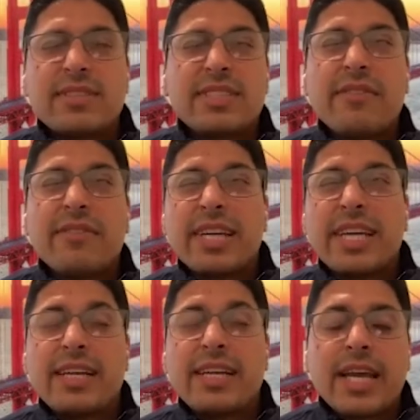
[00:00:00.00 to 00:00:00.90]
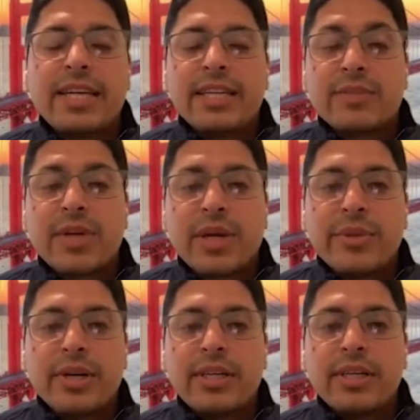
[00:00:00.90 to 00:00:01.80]
7, 8, 9 years
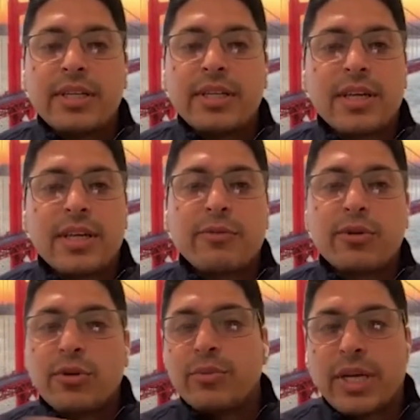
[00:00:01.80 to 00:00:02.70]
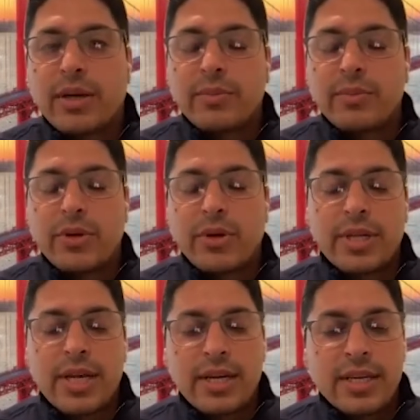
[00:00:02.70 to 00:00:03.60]
primarily. I won't go
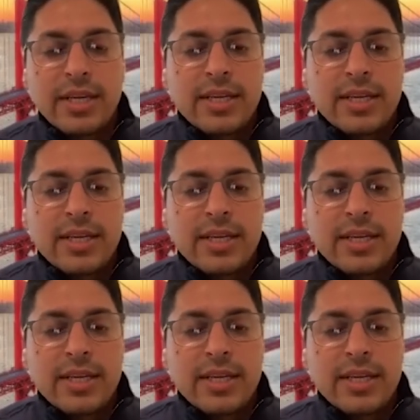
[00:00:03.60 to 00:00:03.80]
beyond that.